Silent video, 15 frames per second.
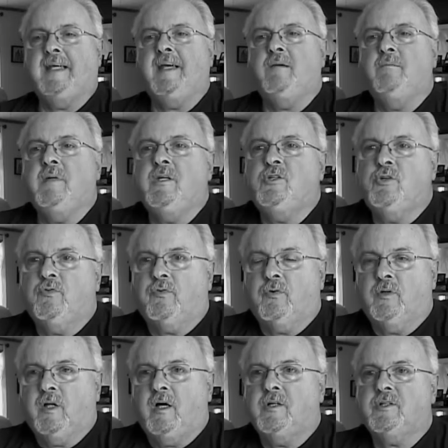I can't meet you
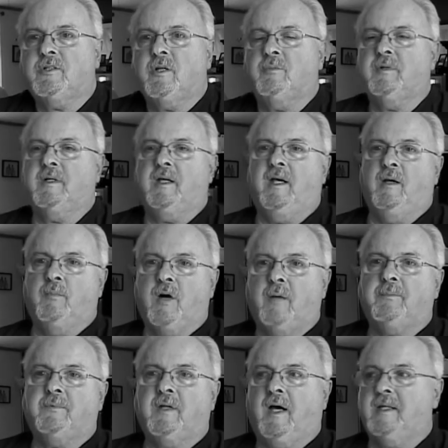for lunch. Something
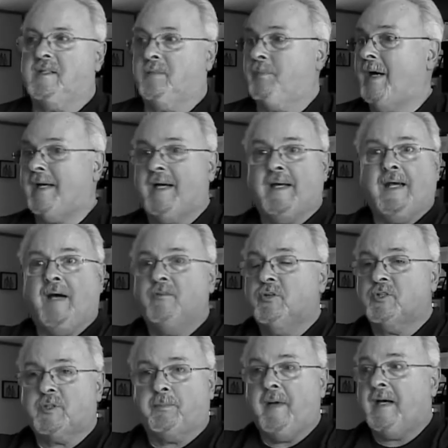came up. I says, I got to
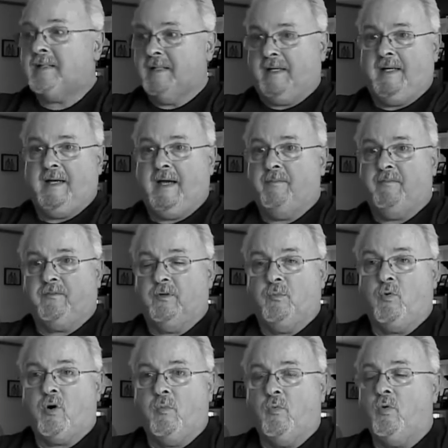have those specs. I got to have them
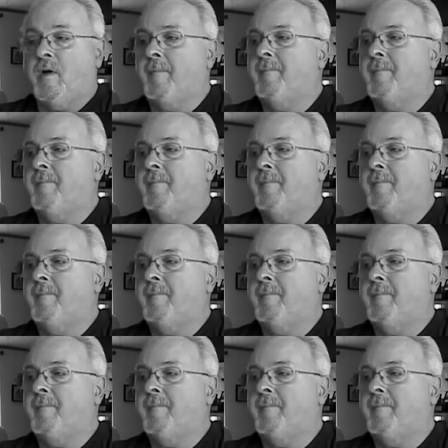for tomorrow